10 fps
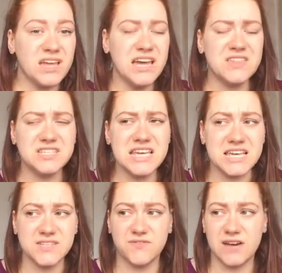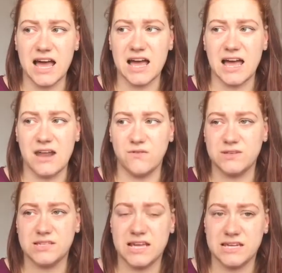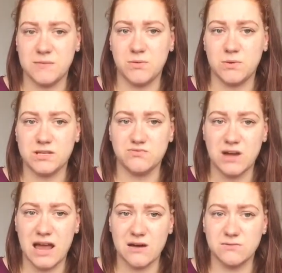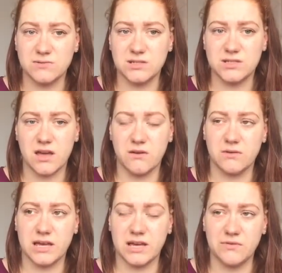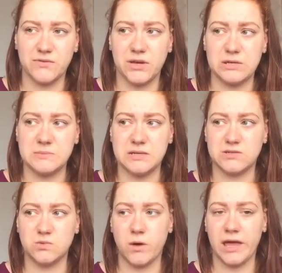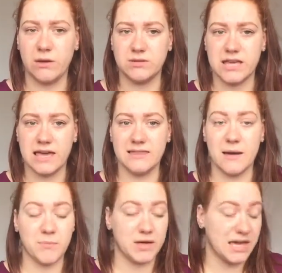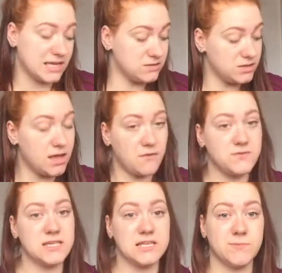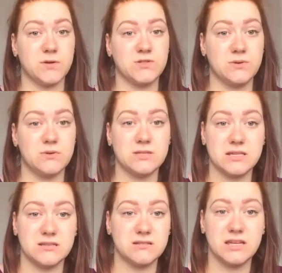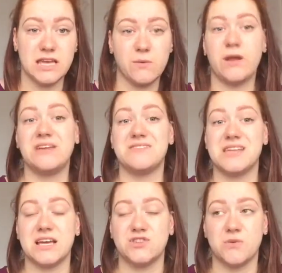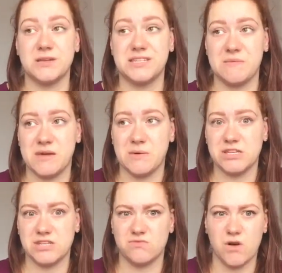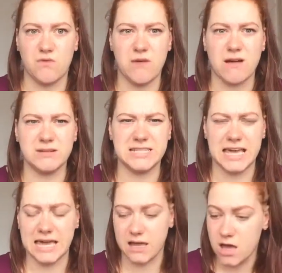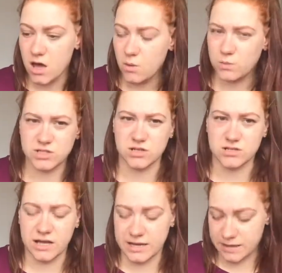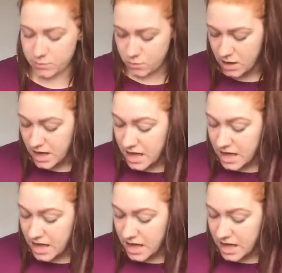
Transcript: Yeah, the teat is flat and obviously a nipple is round, so it confused me as to why he would take that, but he loves these bottles and he won't even take a Tommy Tippy, which is a round teat, which looks like a nipple.